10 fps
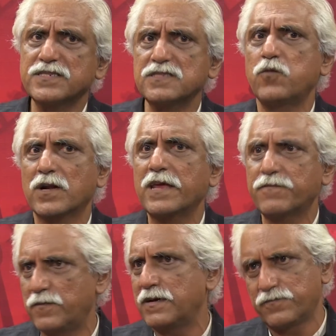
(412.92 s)
is what
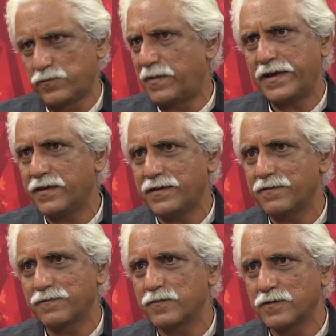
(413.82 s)

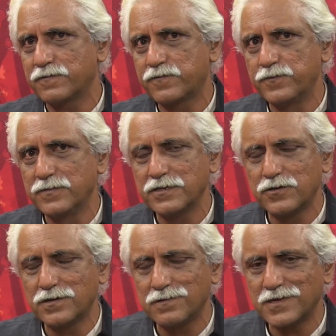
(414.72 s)
my
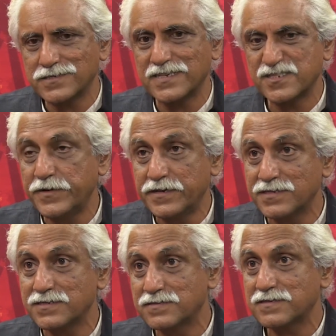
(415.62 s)
assessment
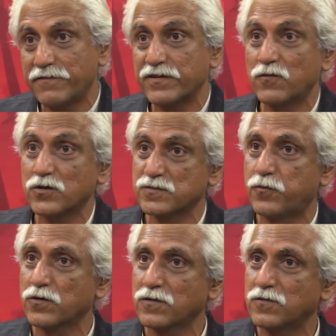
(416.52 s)
is, having watched
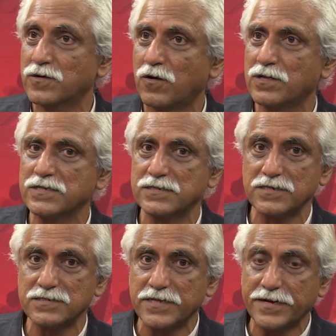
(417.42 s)
sport over all these
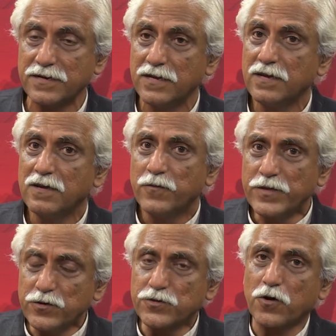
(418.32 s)
years, that
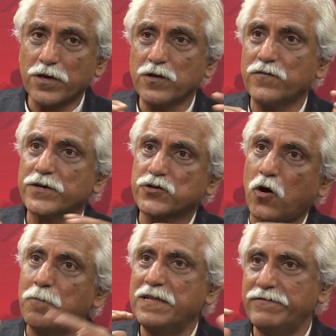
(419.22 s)
when you're talking of the
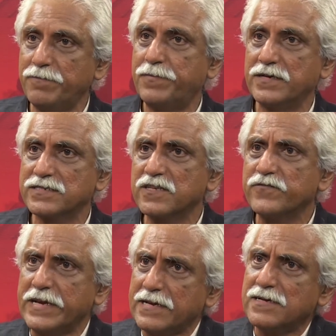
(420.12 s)
top level players, there's
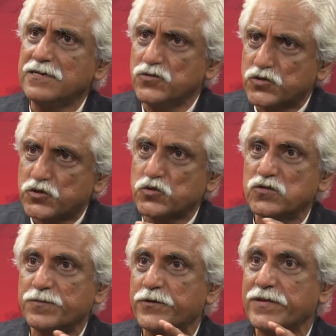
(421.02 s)
very little to
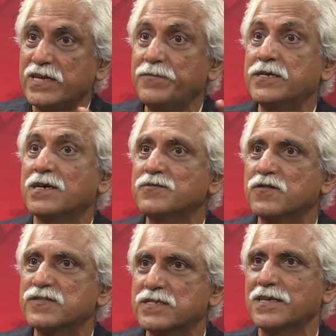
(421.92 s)
choose between them in terms
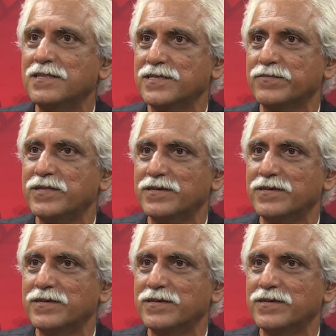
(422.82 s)
of skill and ability.